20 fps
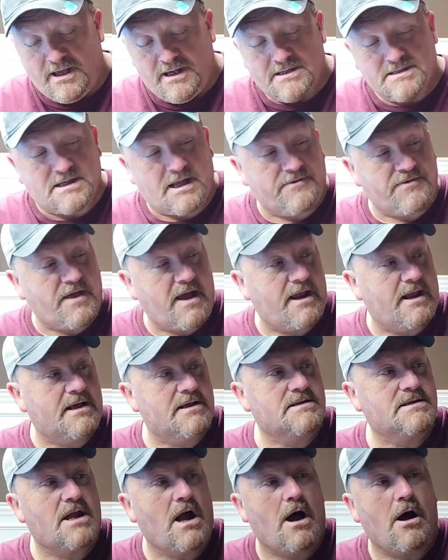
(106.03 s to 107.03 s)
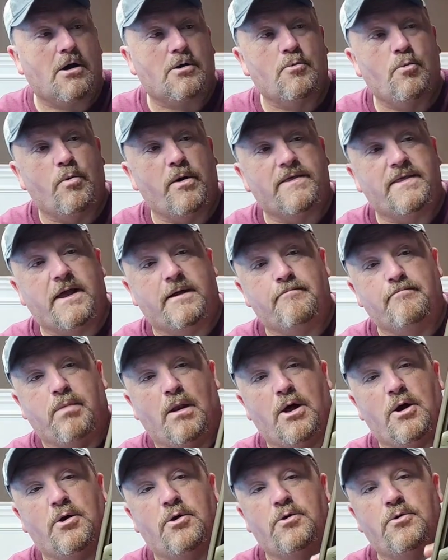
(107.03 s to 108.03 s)
synthetic stock with the
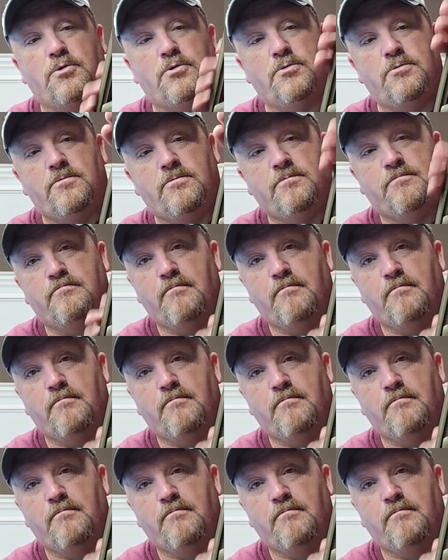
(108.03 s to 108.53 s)
blue